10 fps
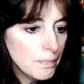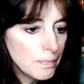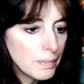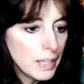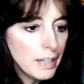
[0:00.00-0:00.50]

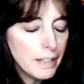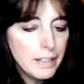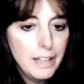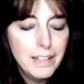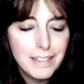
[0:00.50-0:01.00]
yeah,
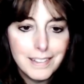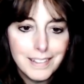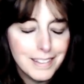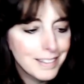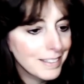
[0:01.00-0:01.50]

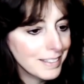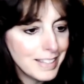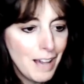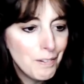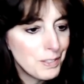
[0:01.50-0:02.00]

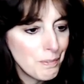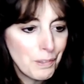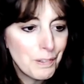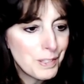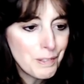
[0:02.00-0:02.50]
that was a
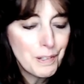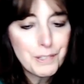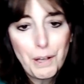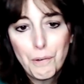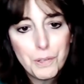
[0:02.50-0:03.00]
weird story, so
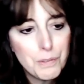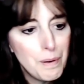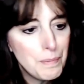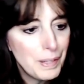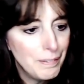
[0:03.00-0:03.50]
I'll always
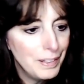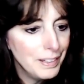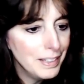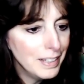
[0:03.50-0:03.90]
remember that one.